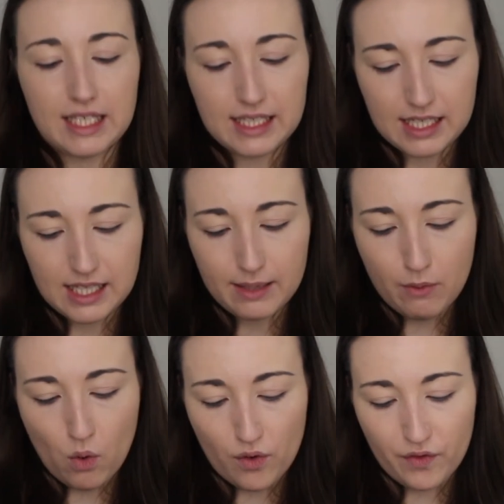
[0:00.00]
This is the
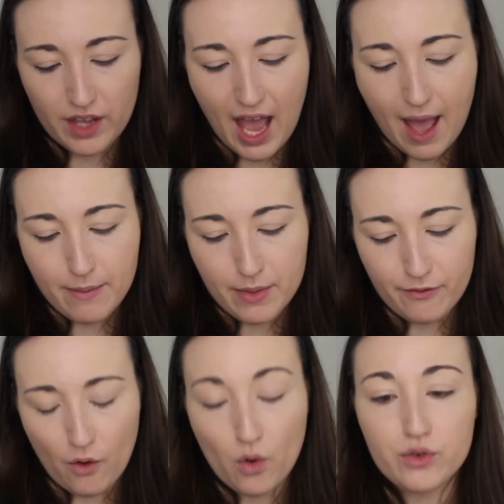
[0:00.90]
Morphe
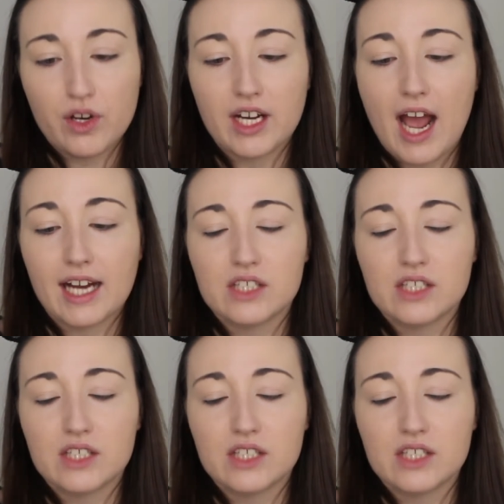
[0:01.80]
M439.